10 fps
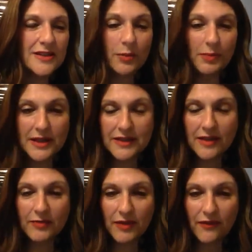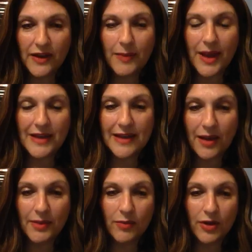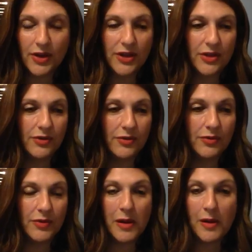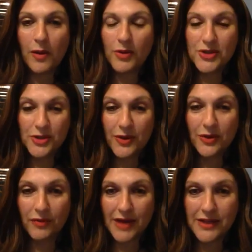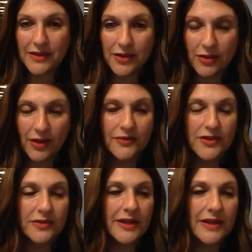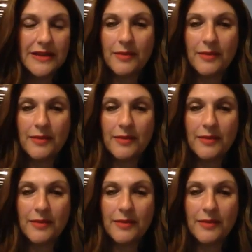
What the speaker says: So please give me feedback. Tell me what you were doing already that you love doing.